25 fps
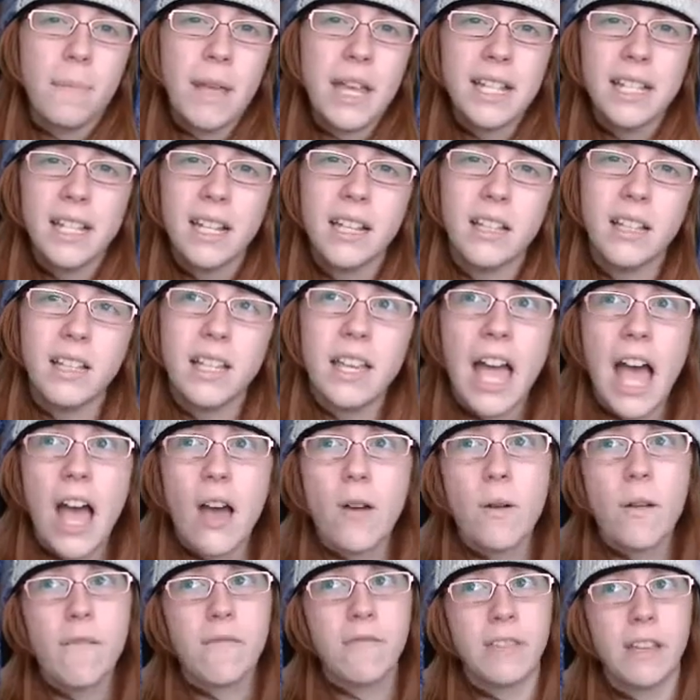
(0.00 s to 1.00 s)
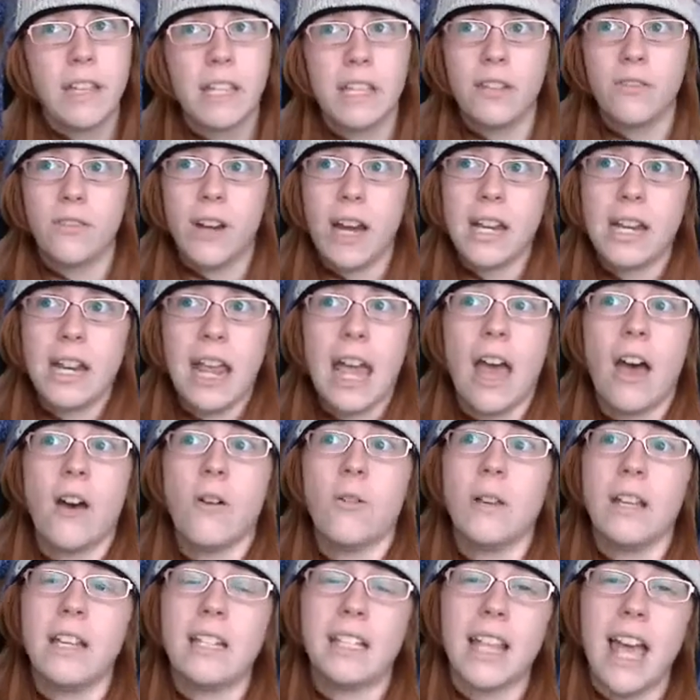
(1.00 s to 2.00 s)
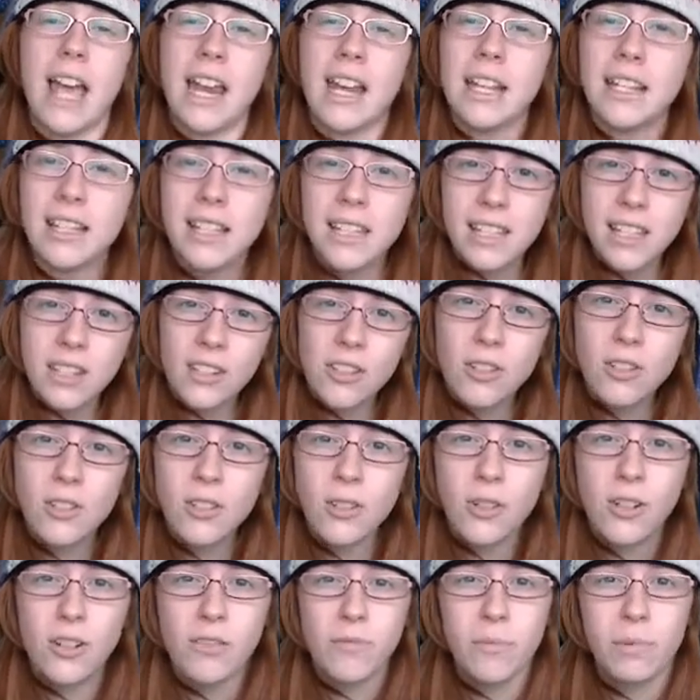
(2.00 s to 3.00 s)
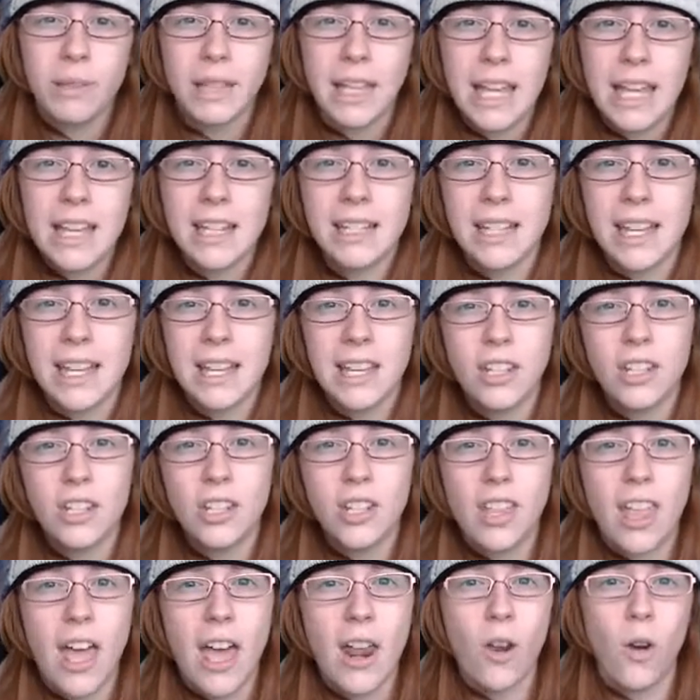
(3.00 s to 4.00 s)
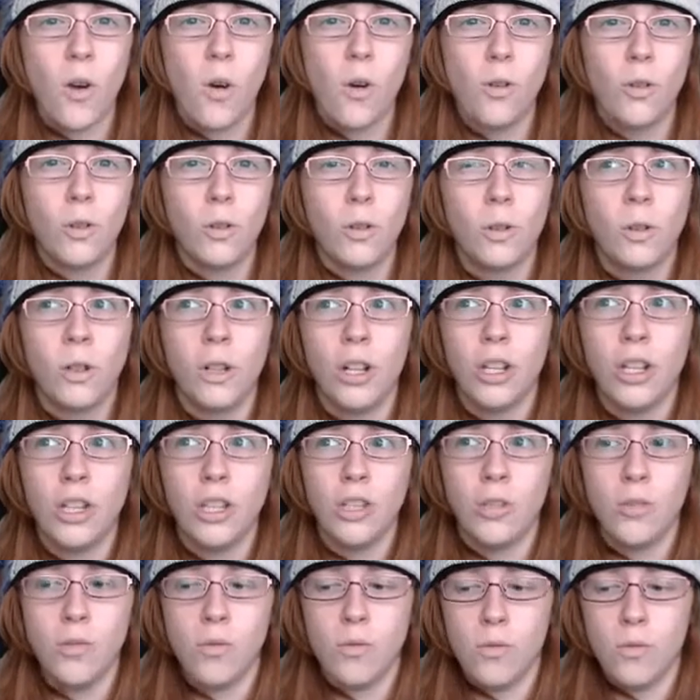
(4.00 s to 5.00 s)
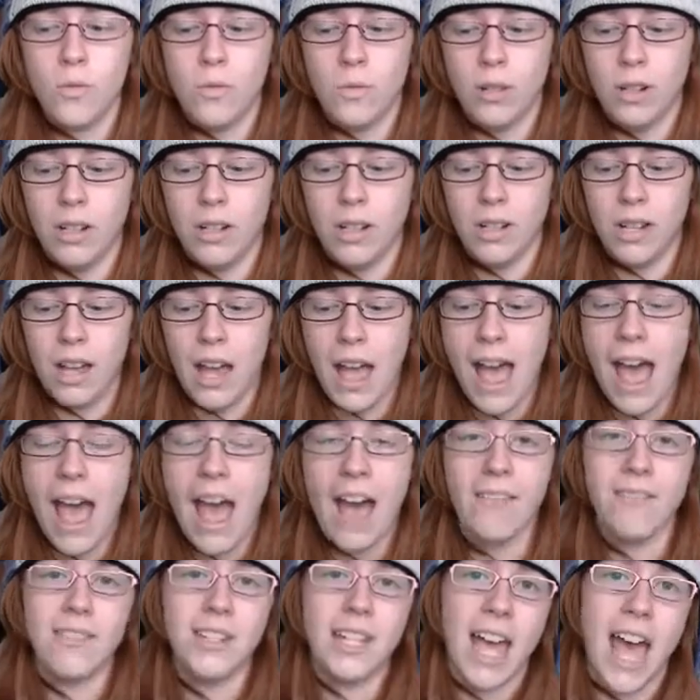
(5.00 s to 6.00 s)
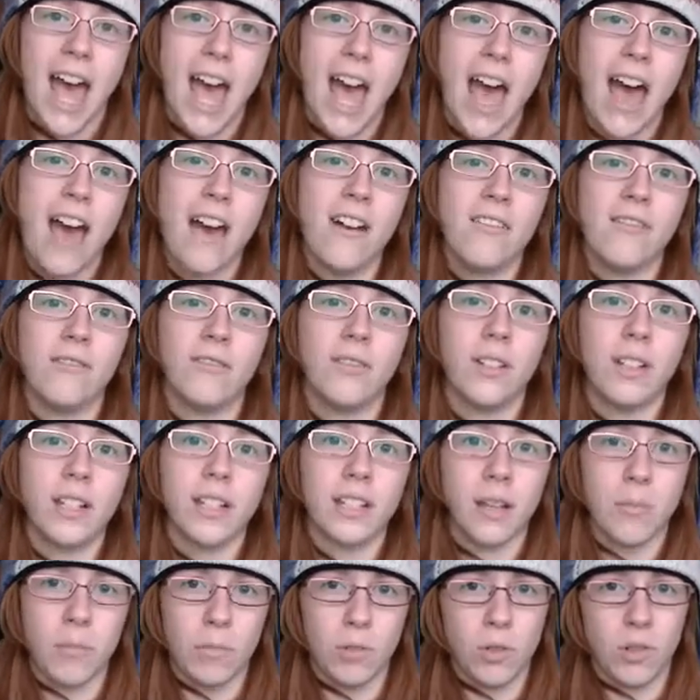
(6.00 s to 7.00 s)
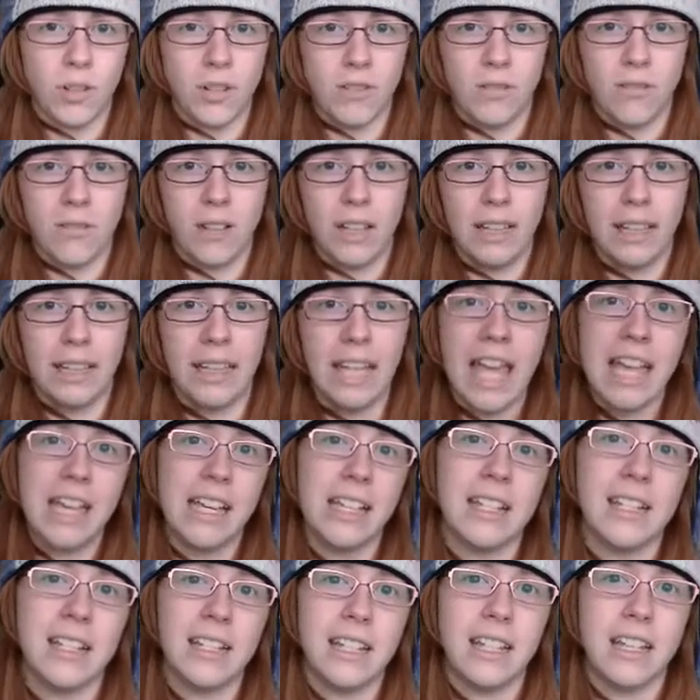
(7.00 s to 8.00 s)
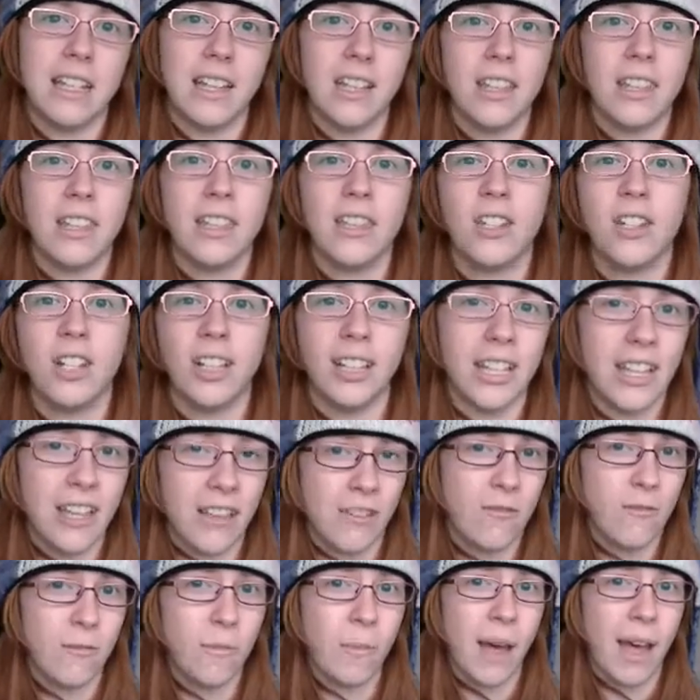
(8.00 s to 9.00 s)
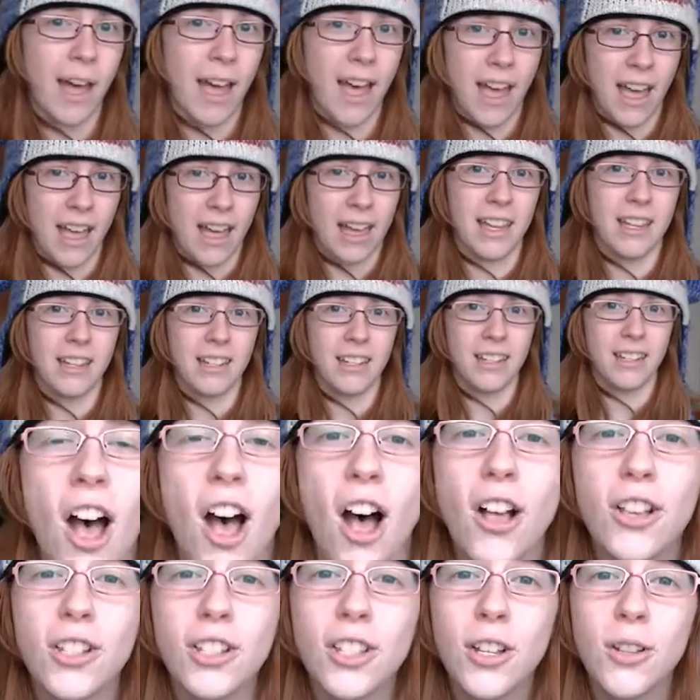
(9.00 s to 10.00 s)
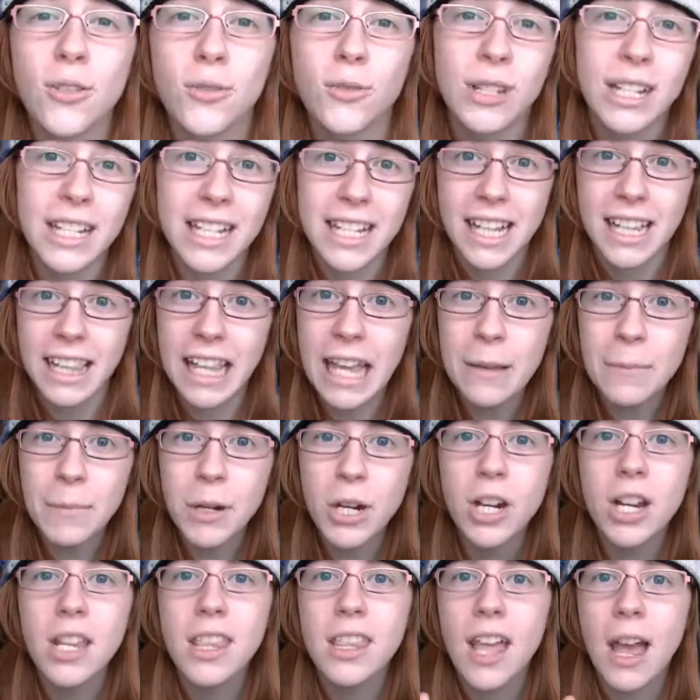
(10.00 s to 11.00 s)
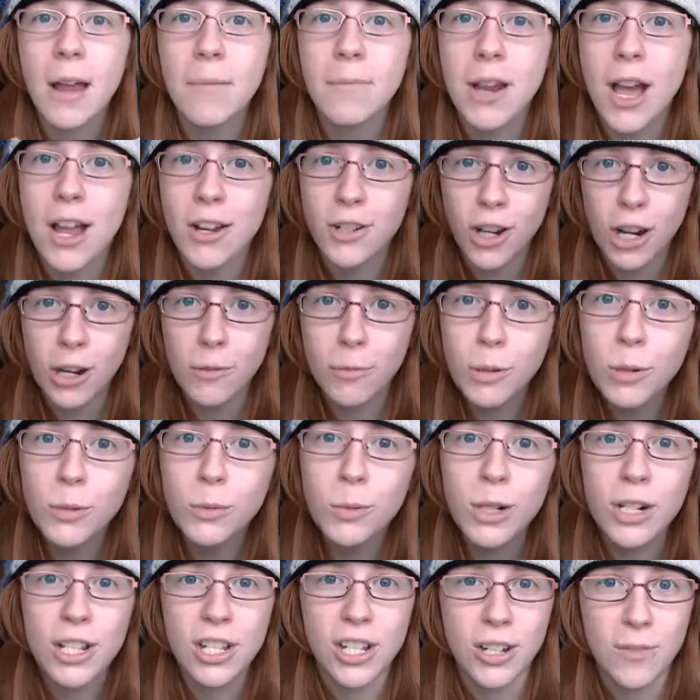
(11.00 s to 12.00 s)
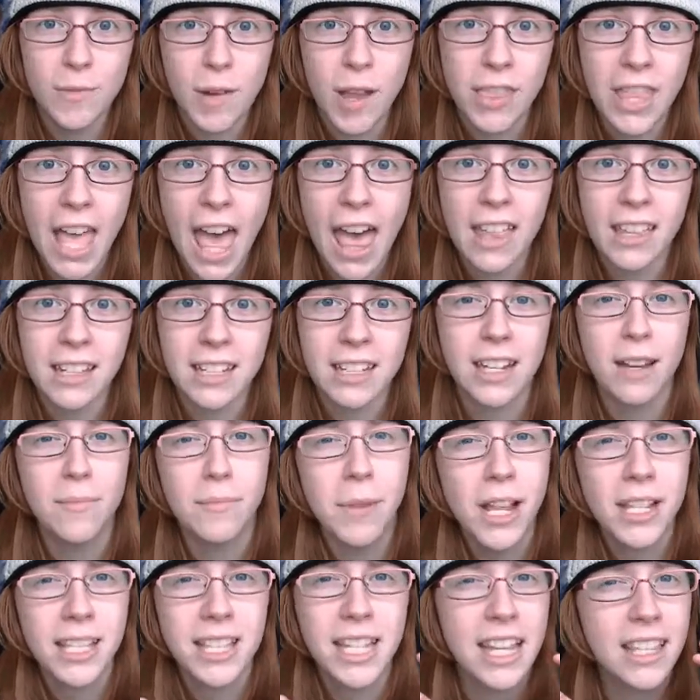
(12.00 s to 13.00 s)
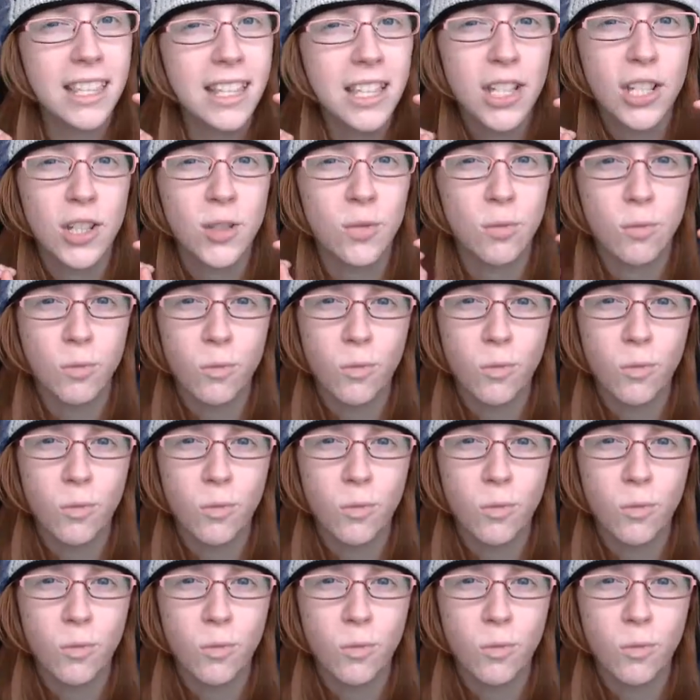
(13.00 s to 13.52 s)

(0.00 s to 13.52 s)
basically how I'm feeling right now is that it still sort of plays into that whole you have to have some sort of legacy to leave behind. Also, disclaimer, I'm not trying to put words in your mouth, Alex, and I'm not saying this is